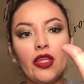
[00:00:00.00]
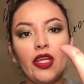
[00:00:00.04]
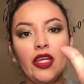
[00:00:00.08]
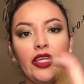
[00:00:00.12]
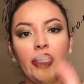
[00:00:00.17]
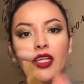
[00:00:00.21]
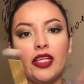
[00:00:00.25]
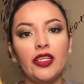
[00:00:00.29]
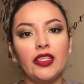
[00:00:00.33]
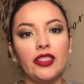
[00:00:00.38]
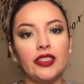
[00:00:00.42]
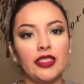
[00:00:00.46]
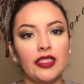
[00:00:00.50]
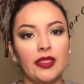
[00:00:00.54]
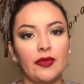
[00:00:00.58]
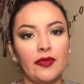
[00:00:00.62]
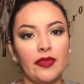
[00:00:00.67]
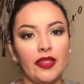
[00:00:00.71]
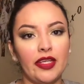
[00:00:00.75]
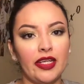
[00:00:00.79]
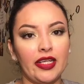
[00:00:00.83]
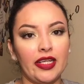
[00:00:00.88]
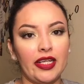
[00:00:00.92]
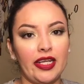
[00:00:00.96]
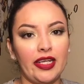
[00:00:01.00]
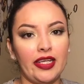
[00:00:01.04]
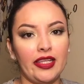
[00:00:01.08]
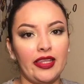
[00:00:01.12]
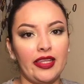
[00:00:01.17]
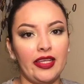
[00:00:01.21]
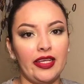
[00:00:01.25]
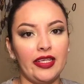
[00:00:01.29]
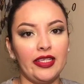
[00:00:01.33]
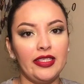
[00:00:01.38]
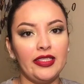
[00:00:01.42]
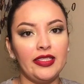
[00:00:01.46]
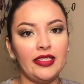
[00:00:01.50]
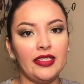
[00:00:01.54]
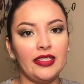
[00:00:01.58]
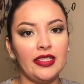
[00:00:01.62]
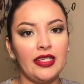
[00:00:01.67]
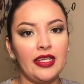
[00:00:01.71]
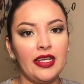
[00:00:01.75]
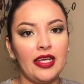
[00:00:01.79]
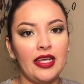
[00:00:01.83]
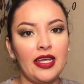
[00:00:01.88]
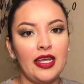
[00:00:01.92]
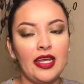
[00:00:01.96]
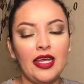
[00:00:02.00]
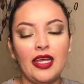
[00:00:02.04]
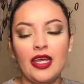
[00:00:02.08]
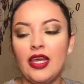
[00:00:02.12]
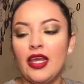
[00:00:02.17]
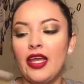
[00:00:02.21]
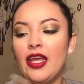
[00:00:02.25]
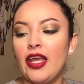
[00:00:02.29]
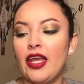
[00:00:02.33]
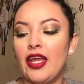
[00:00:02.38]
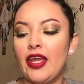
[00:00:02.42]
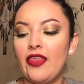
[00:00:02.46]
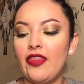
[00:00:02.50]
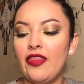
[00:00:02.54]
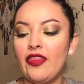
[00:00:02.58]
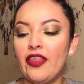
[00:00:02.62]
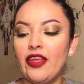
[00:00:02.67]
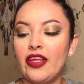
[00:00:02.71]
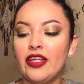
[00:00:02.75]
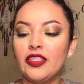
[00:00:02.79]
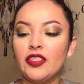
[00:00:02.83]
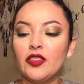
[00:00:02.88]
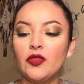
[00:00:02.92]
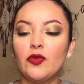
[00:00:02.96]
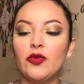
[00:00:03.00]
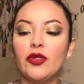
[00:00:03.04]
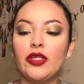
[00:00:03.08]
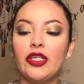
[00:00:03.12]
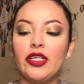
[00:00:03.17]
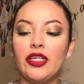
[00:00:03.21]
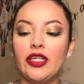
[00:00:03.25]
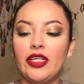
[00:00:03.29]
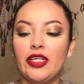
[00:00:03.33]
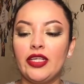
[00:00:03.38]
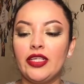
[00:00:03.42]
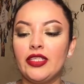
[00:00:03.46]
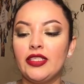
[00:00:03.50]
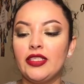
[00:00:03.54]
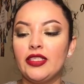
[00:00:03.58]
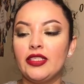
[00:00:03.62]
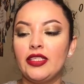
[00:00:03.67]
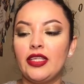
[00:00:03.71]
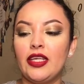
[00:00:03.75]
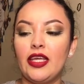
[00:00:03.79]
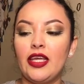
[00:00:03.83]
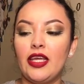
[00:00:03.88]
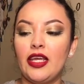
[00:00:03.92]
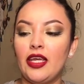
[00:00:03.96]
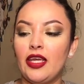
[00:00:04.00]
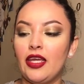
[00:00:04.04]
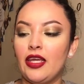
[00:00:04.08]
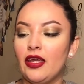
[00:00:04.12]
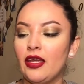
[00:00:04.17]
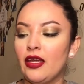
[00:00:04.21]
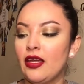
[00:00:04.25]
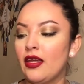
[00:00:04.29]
and it looks something like this and this one is the